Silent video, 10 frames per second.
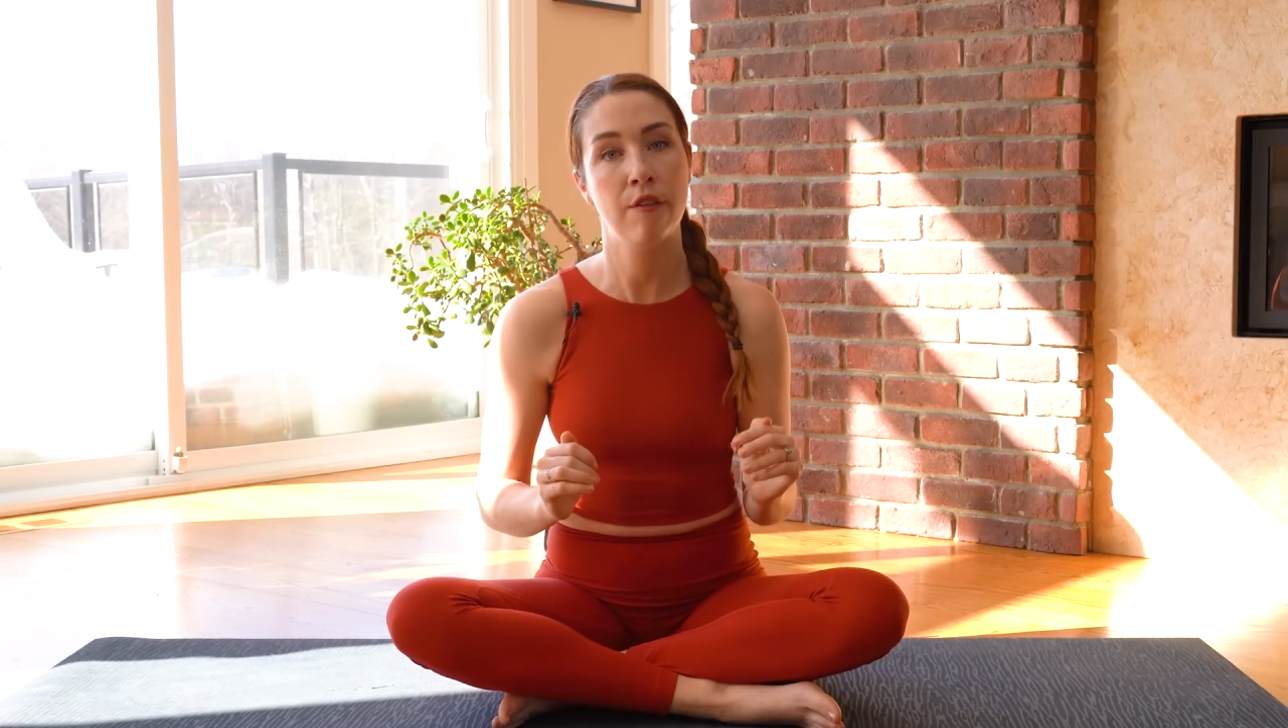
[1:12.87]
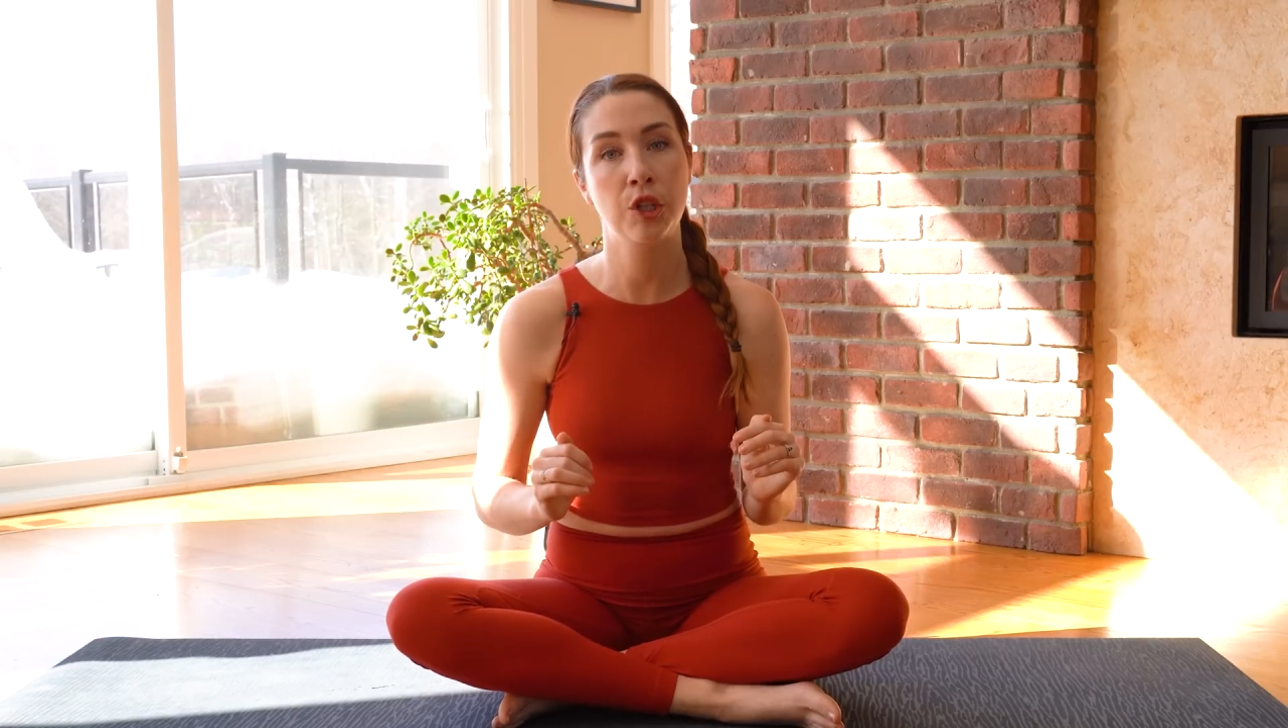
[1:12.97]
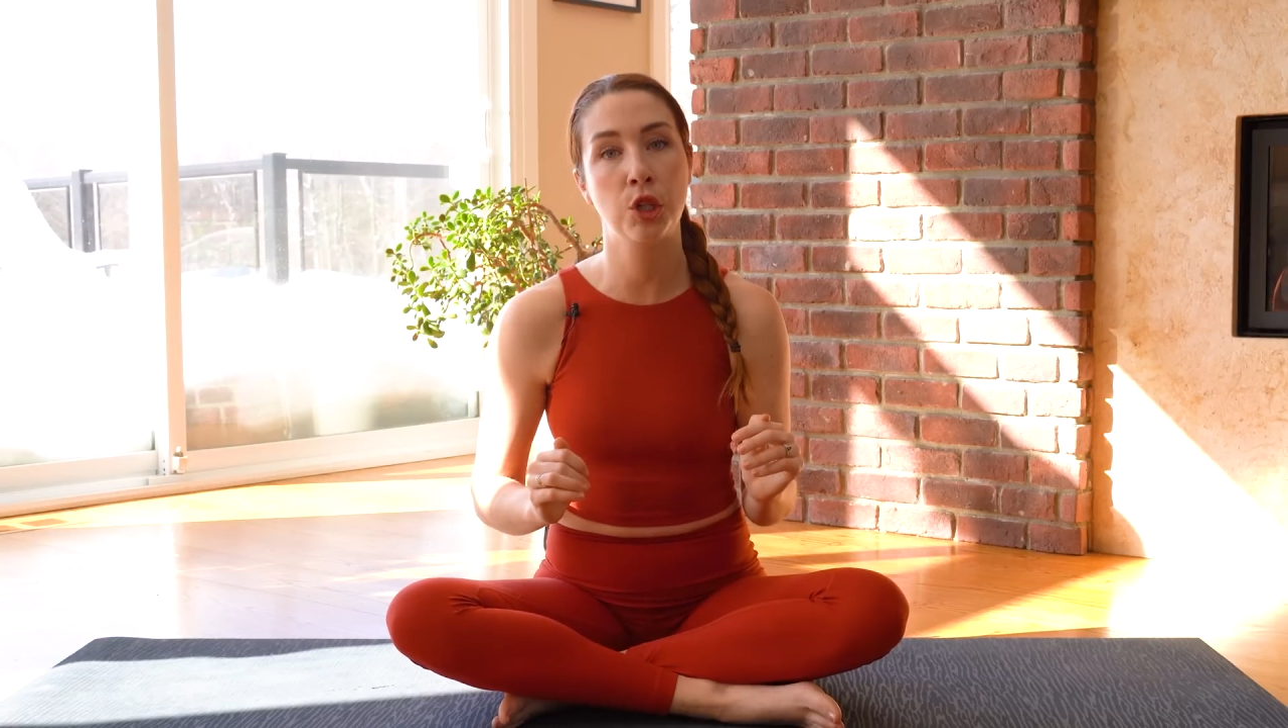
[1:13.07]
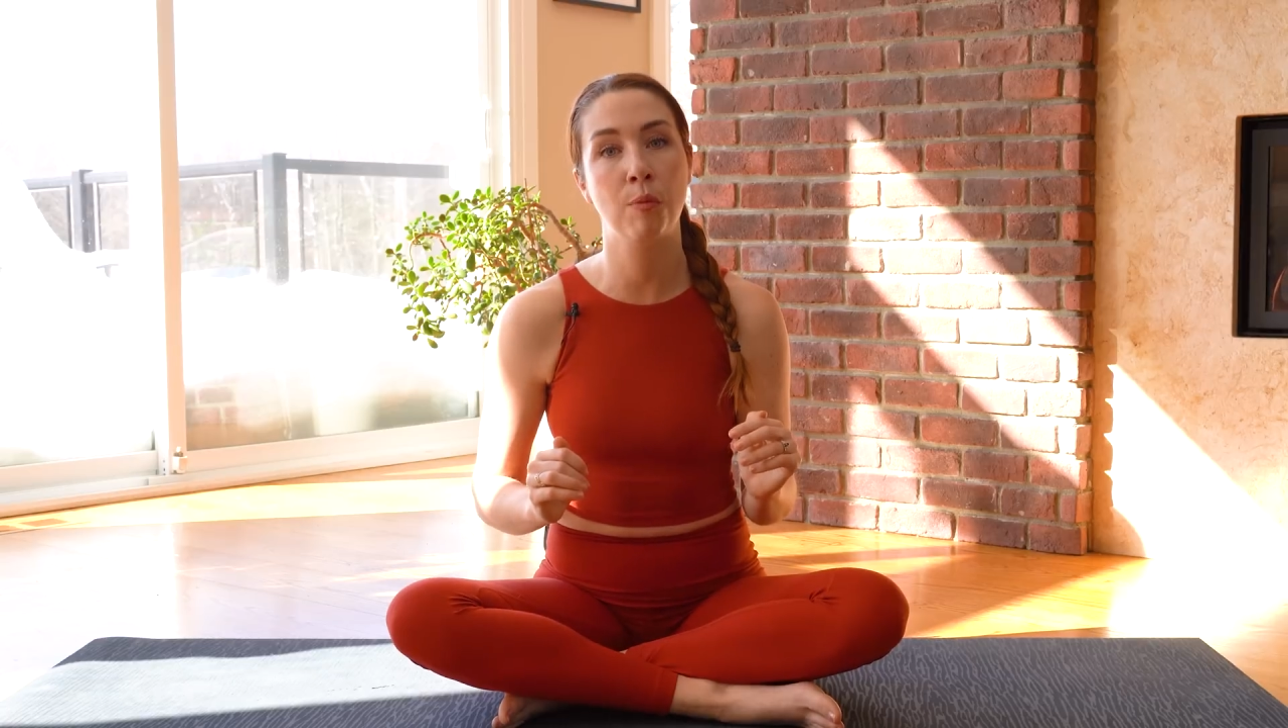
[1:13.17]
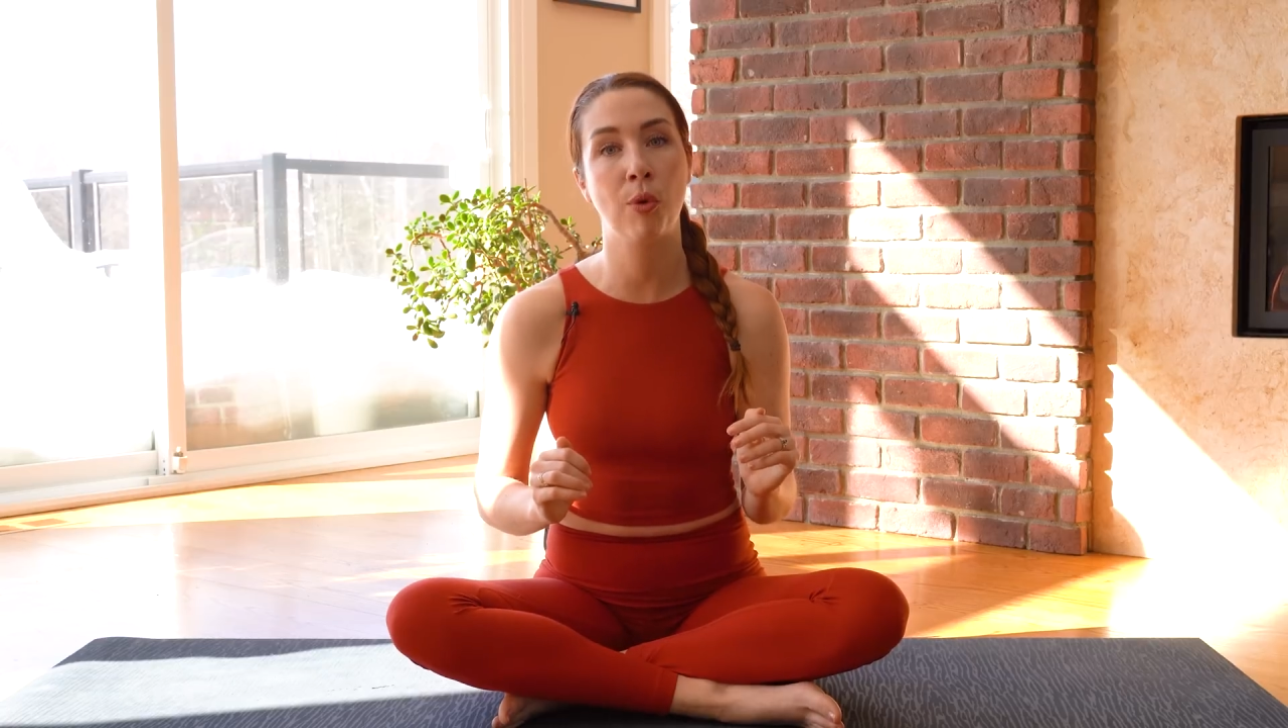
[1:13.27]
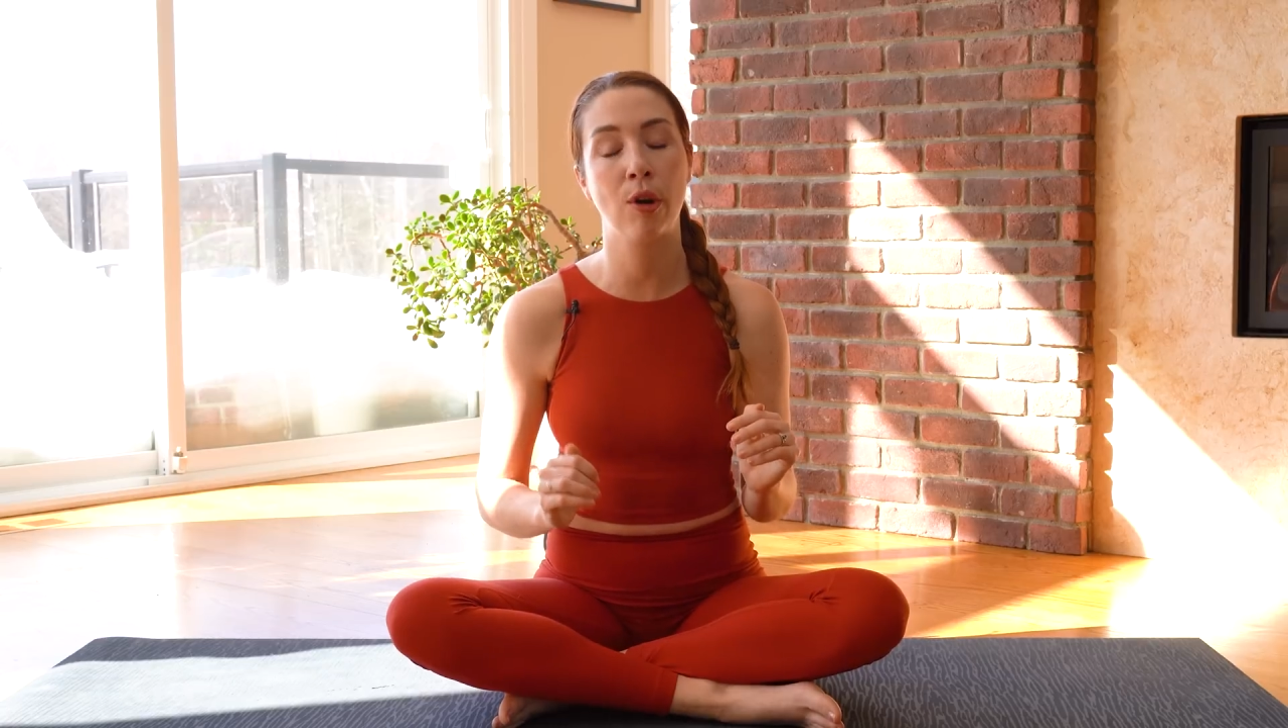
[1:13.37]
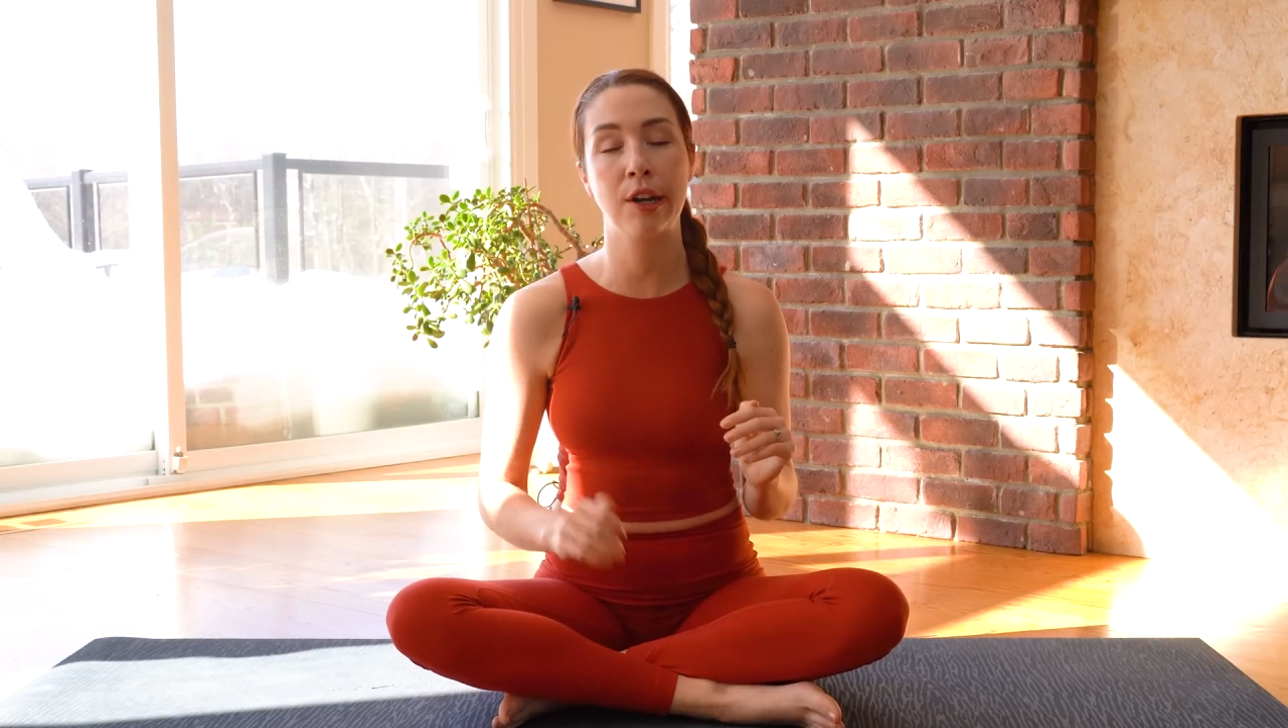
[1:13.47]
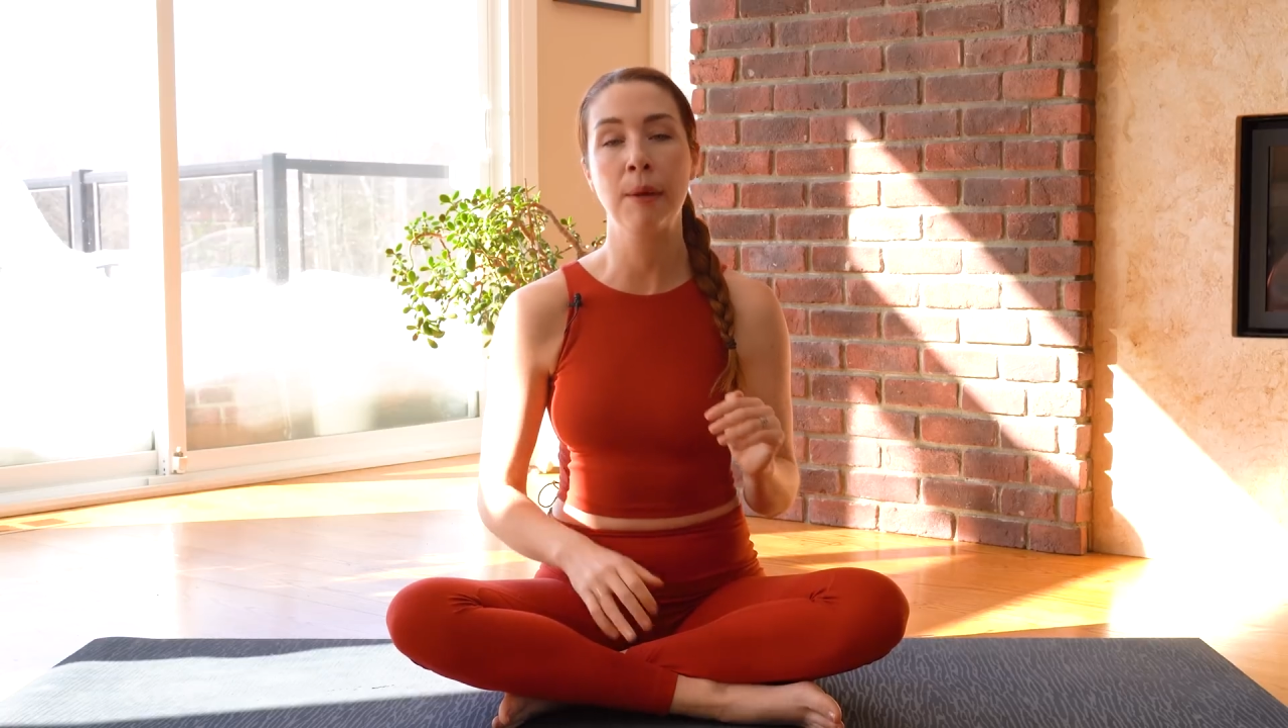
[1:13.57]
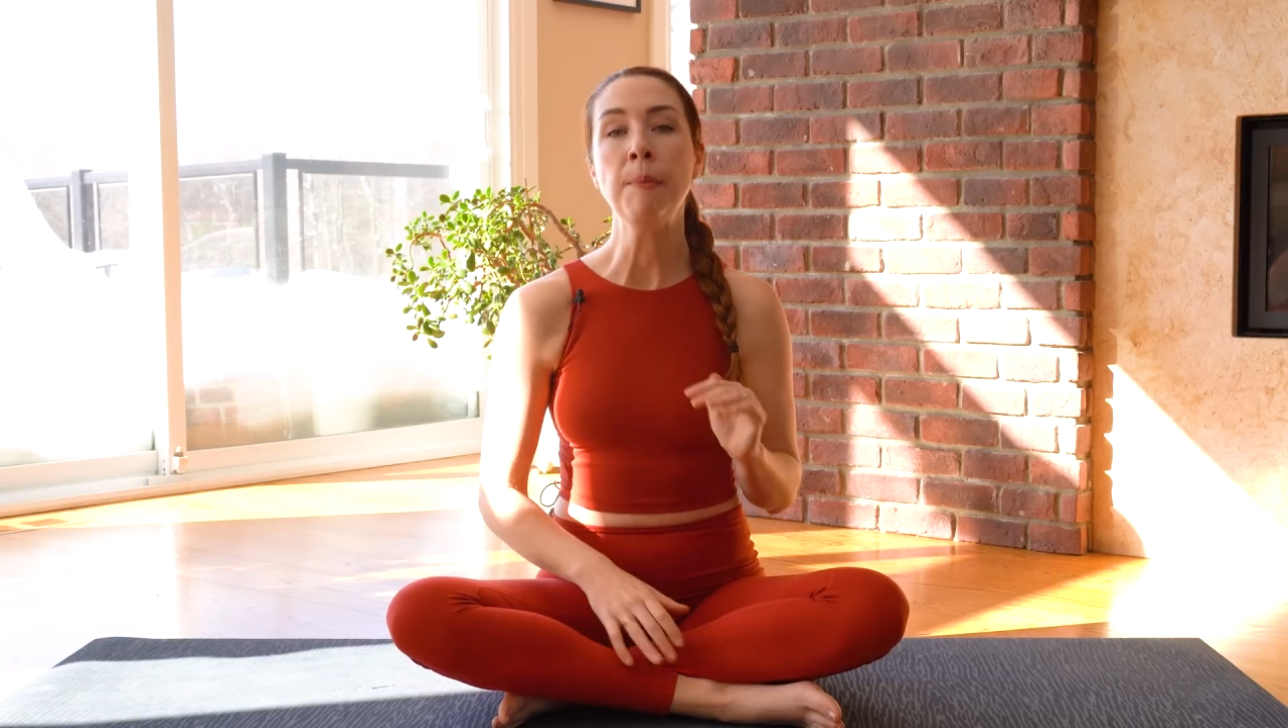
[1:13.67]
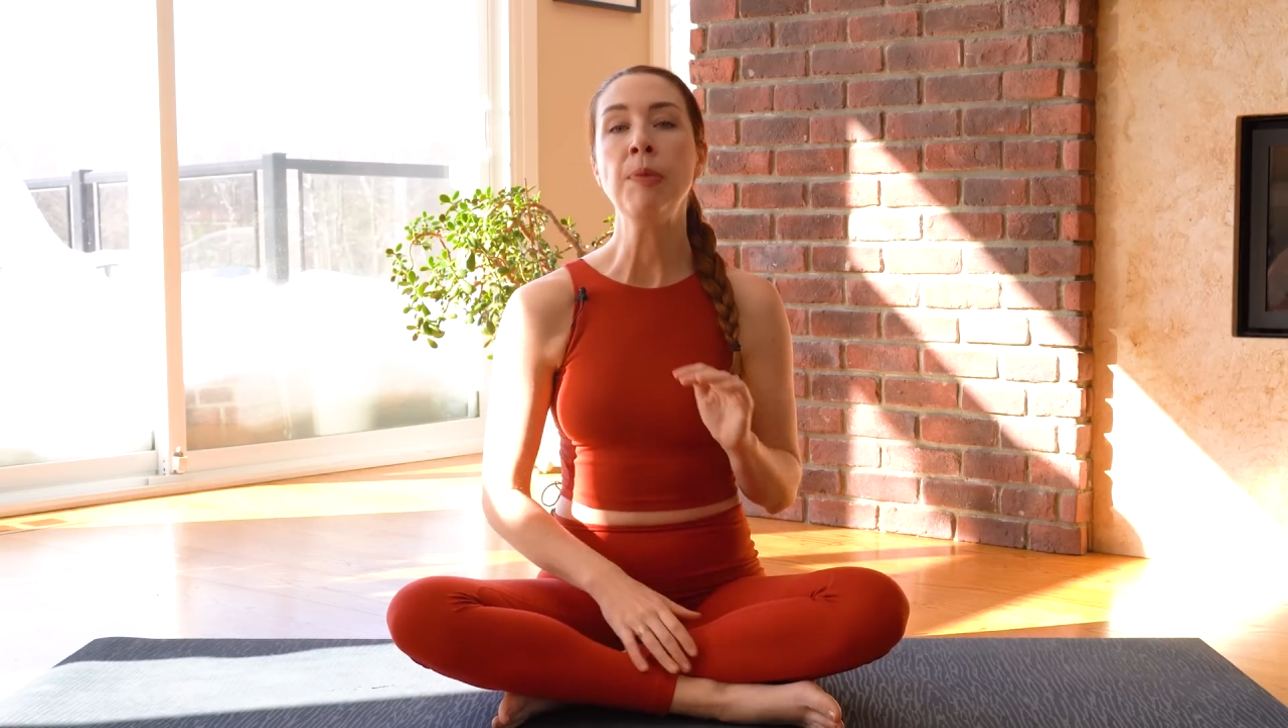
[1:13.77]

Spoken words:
vision board.